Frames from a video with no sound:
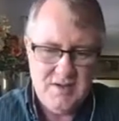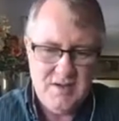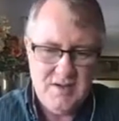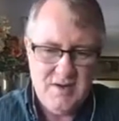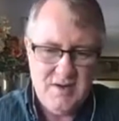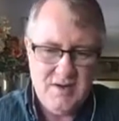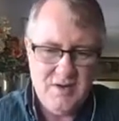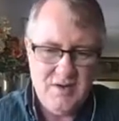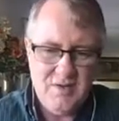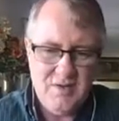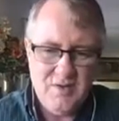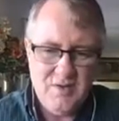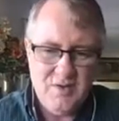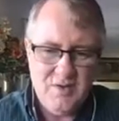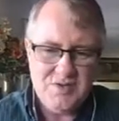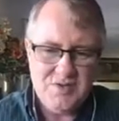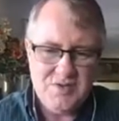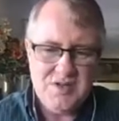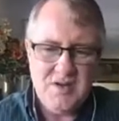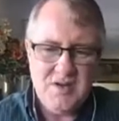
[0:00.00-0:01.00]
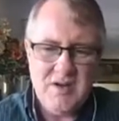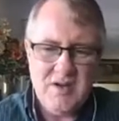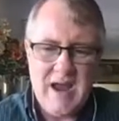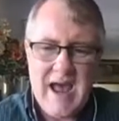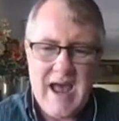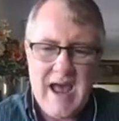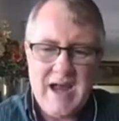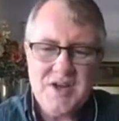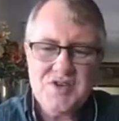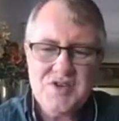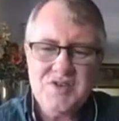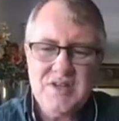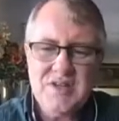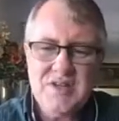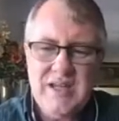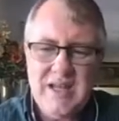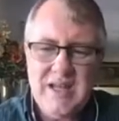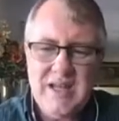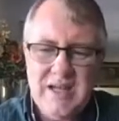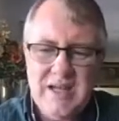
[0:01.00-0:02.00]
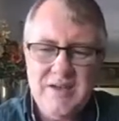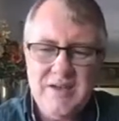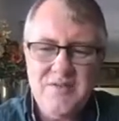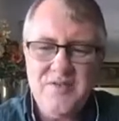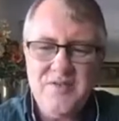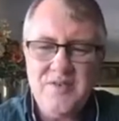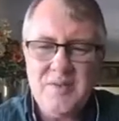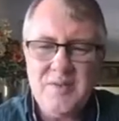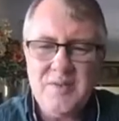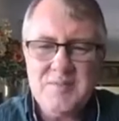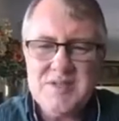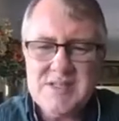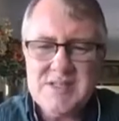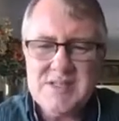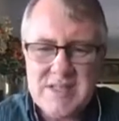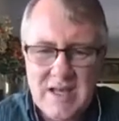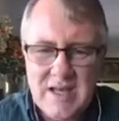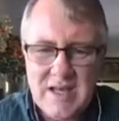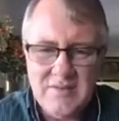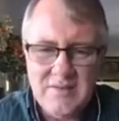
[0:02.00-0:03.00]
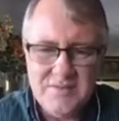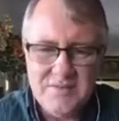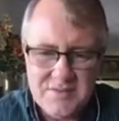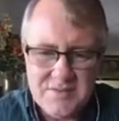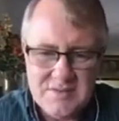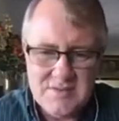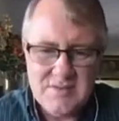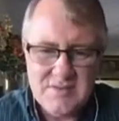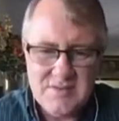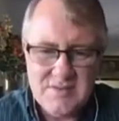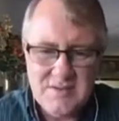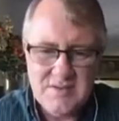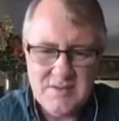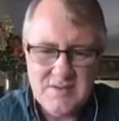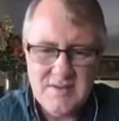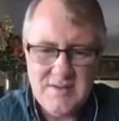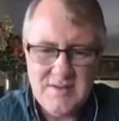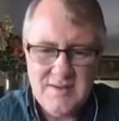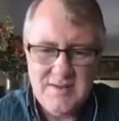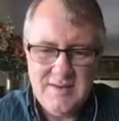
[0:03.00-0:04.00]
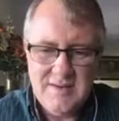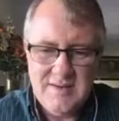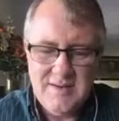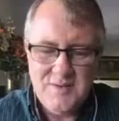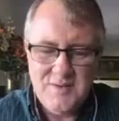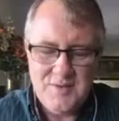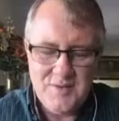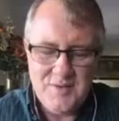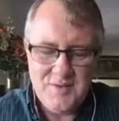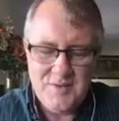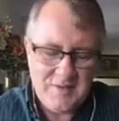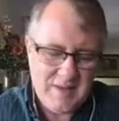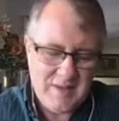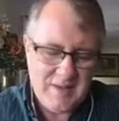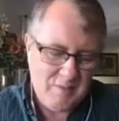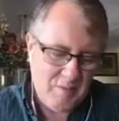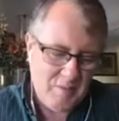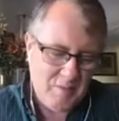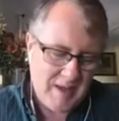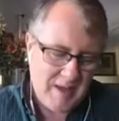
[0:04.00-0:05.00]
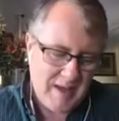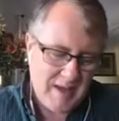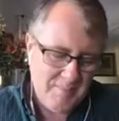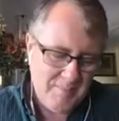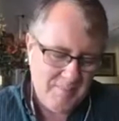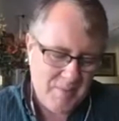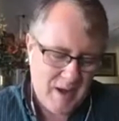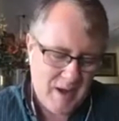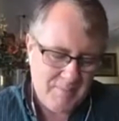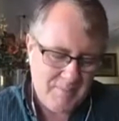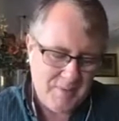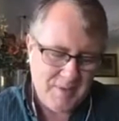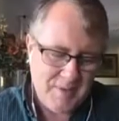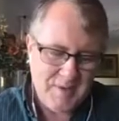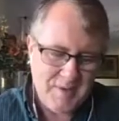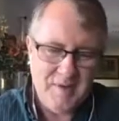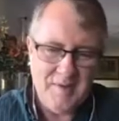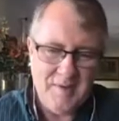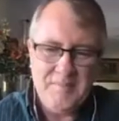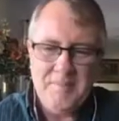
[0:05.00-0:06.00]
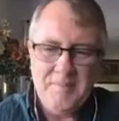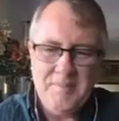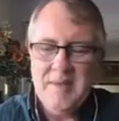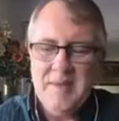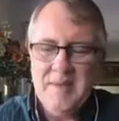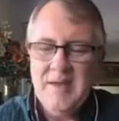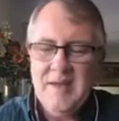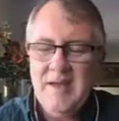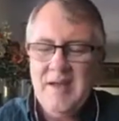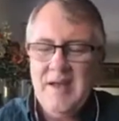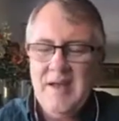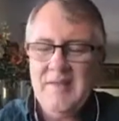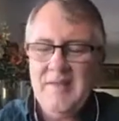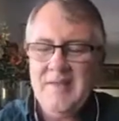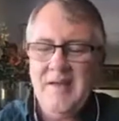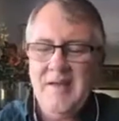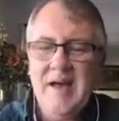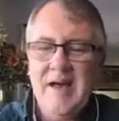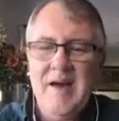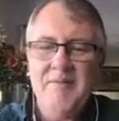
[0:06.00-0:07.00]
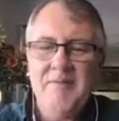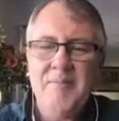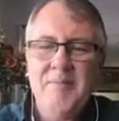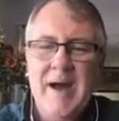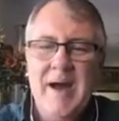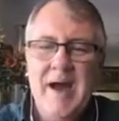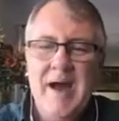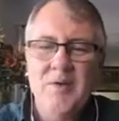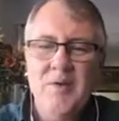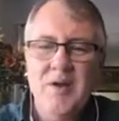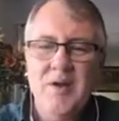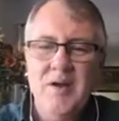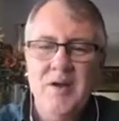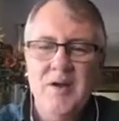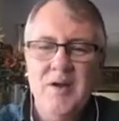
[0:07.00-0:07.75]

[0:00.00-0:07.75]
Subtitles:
are those that are actually in it for themselves so that they will become popular and they'll have power.